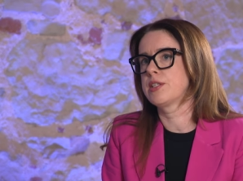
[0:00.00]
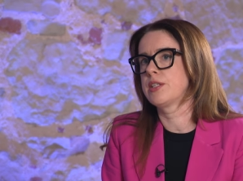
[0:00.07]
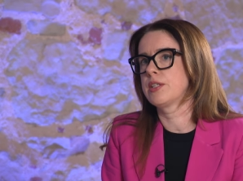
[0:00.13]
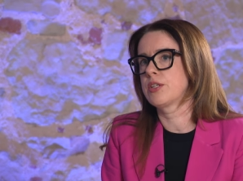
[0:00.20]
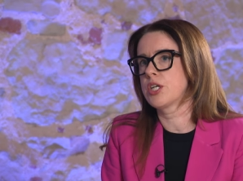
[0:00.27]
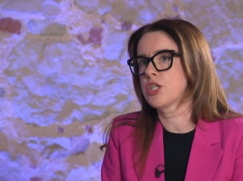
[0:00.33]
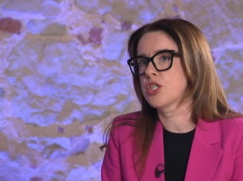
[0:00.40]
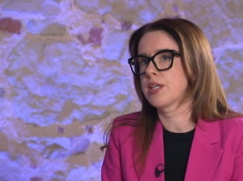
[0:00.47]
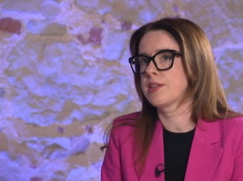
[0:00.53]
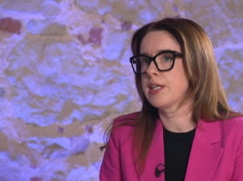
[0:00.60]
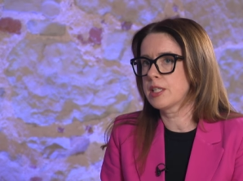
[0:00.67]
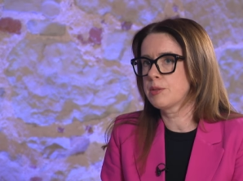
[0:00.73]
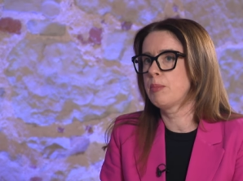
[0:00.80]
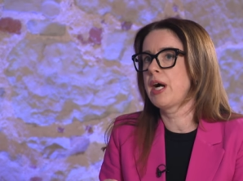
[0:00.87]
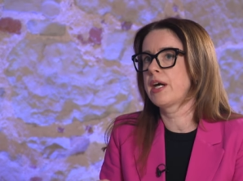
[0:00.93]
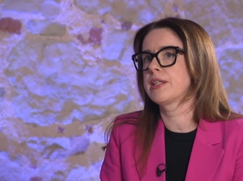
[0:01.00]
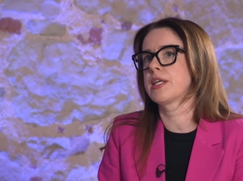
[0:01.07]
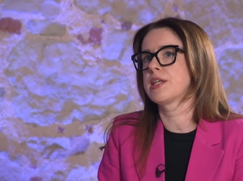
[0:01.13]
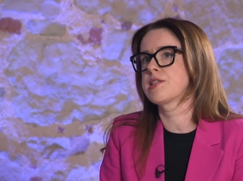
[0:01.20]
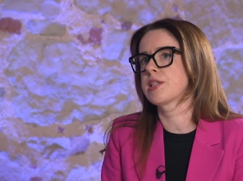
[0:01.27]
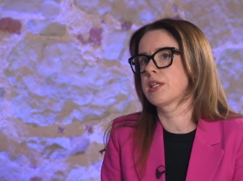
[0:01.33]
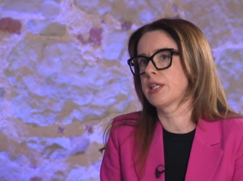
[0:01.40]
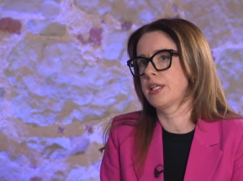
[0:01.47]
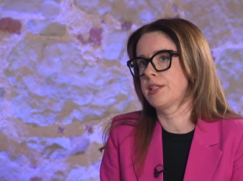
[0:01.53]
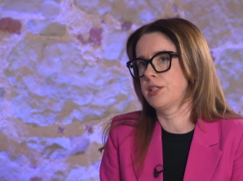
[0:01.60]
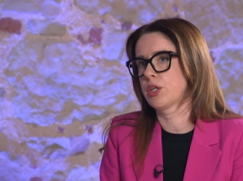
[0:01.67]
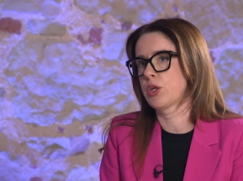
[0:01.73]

in Russia, that might escalate the